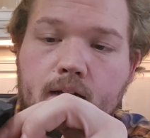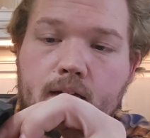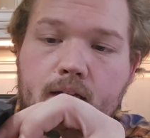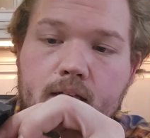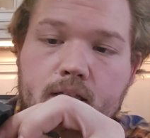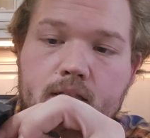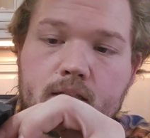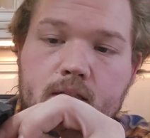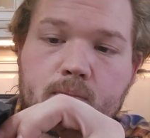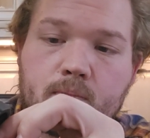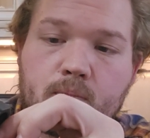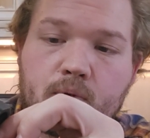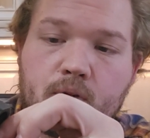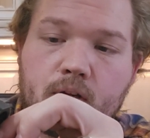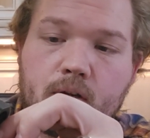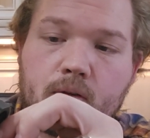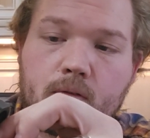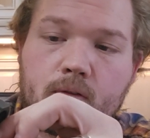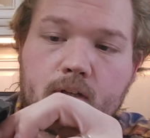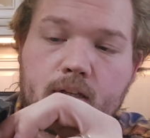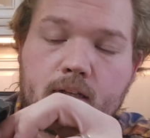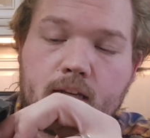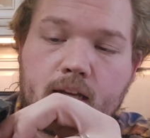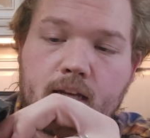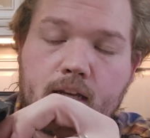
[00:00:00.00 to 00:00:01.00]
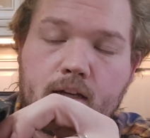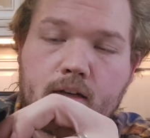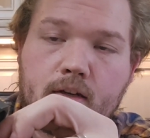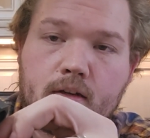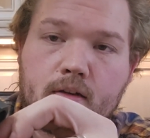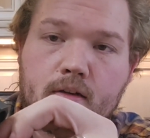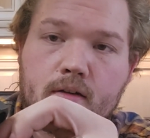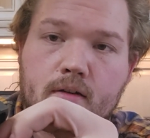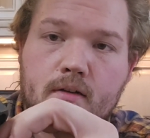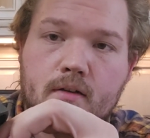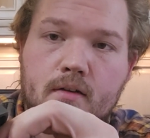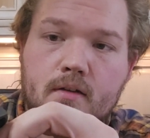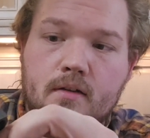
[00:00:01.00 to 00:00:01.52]
spring
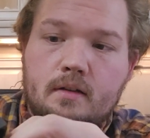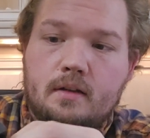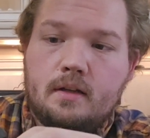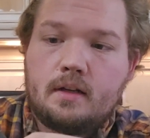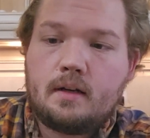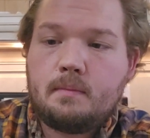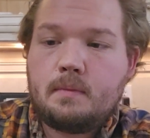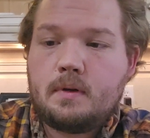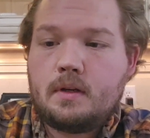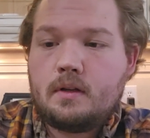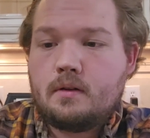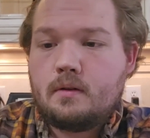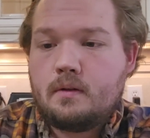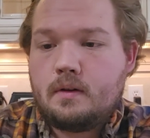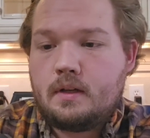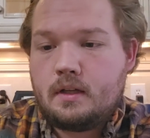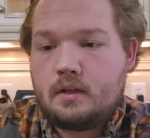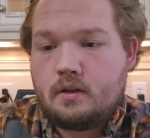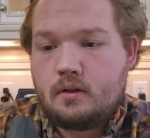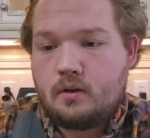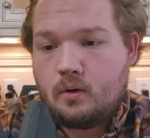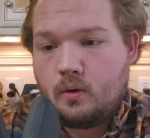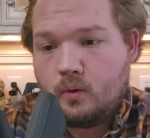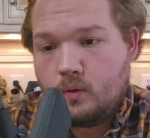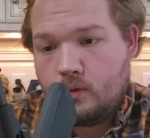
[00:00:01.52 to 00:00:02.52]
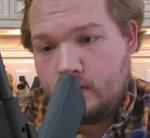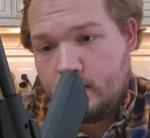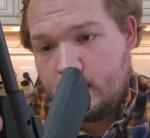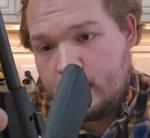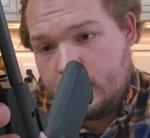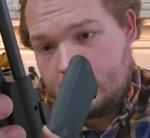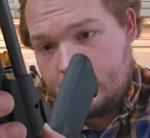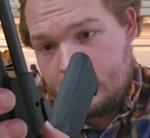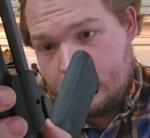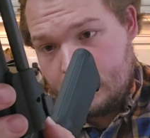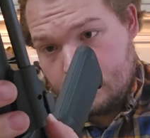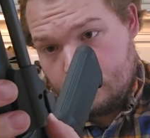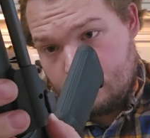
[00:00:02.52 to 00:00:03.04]
retainer, and I'm going to go ahead and hold that
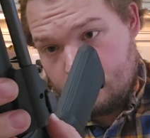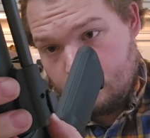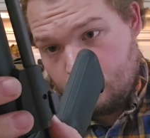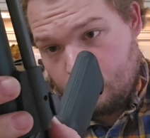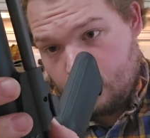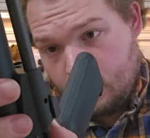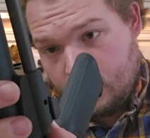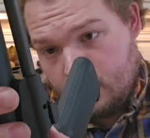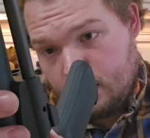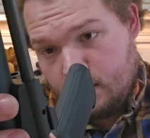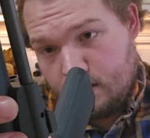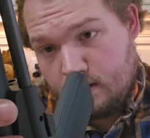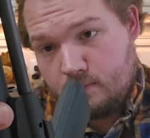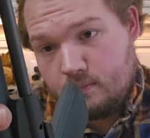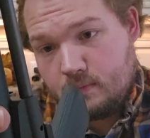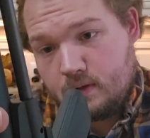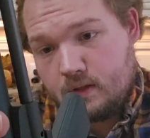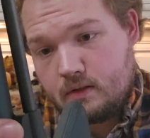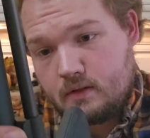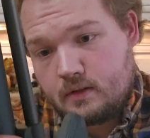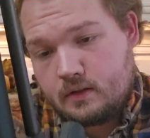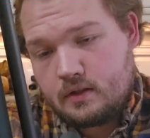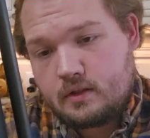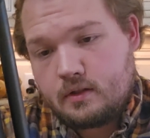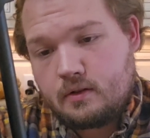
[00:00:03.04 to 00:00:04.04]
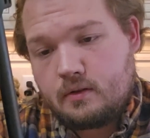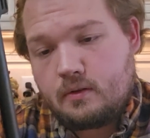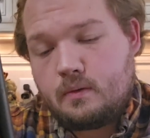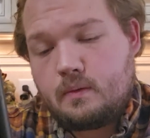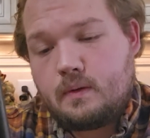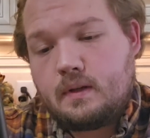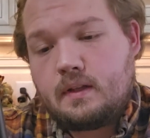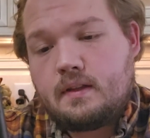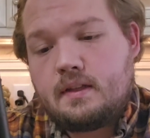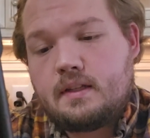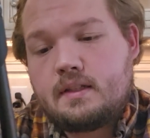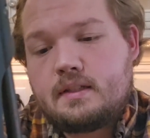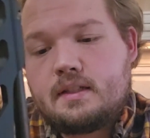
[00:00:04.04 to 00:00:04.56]
down while I'm
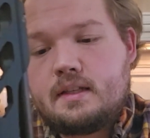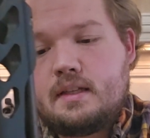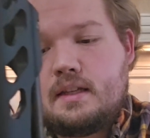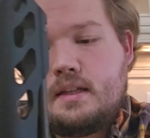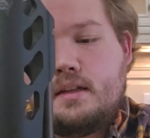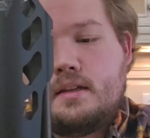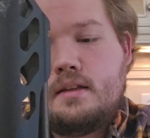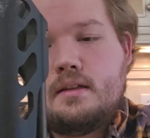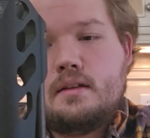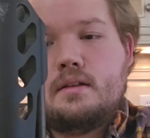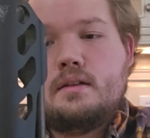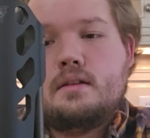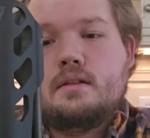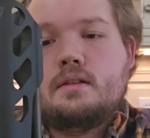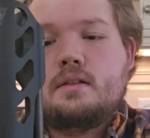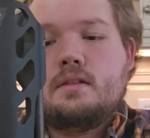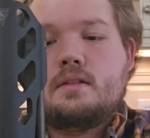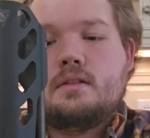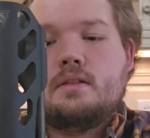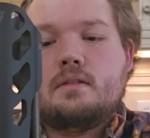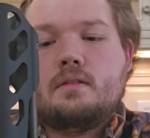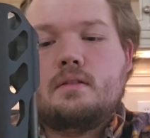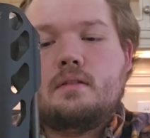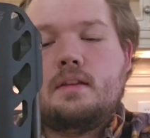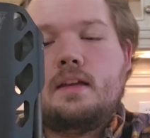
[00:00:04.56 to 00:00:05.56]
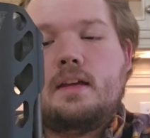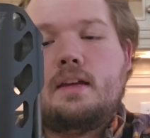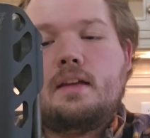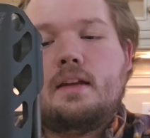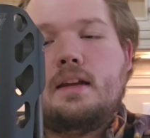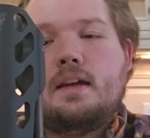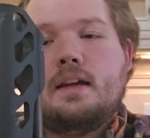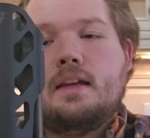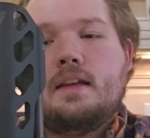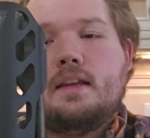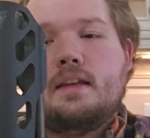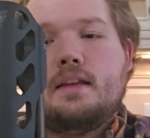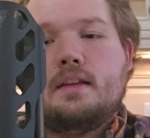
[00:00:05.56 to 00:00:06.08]
screwing this in so that
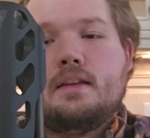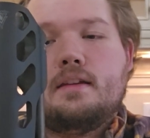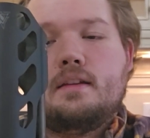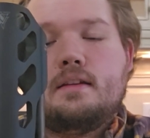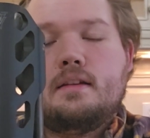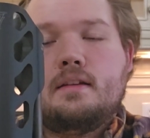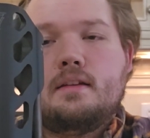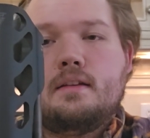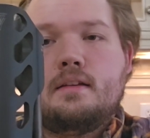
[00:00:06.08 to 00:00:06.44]
I can